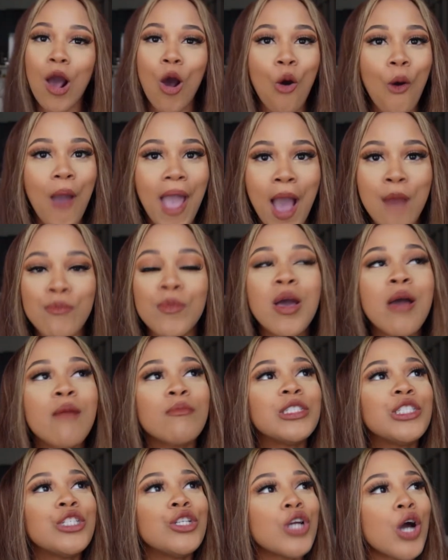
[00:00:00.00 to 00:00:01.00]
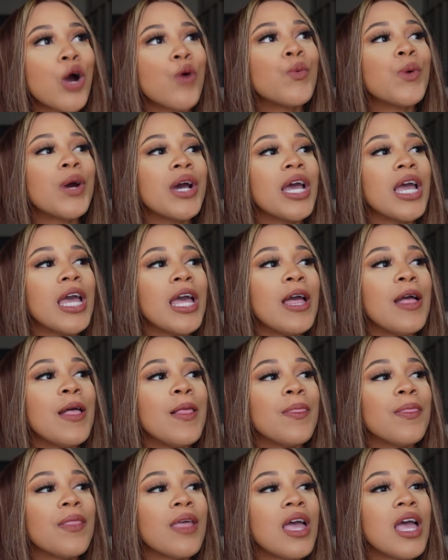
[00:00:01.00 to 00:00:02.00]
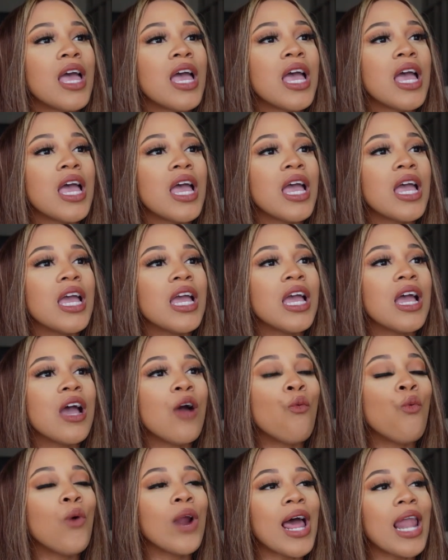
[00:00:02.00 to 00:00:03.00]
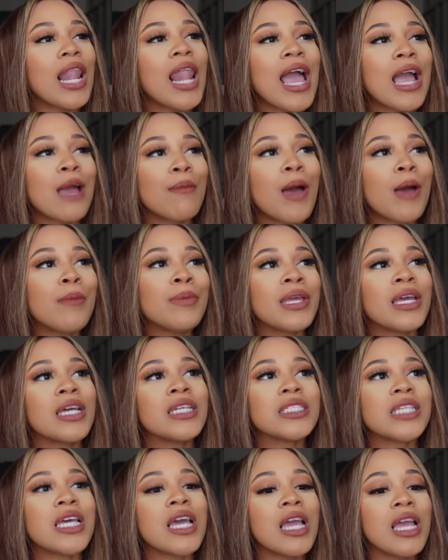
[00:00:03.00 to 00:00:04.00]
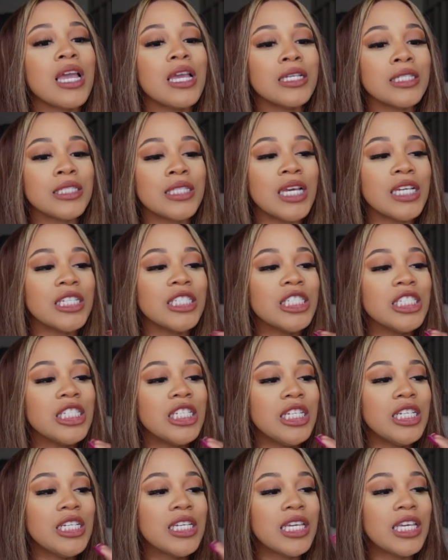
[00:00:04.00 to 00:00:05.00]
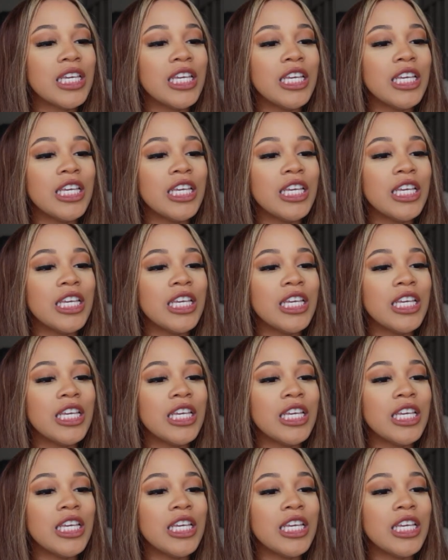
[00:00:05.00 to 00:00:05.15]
a whole album, but you know what? What I like about Beyonce is that she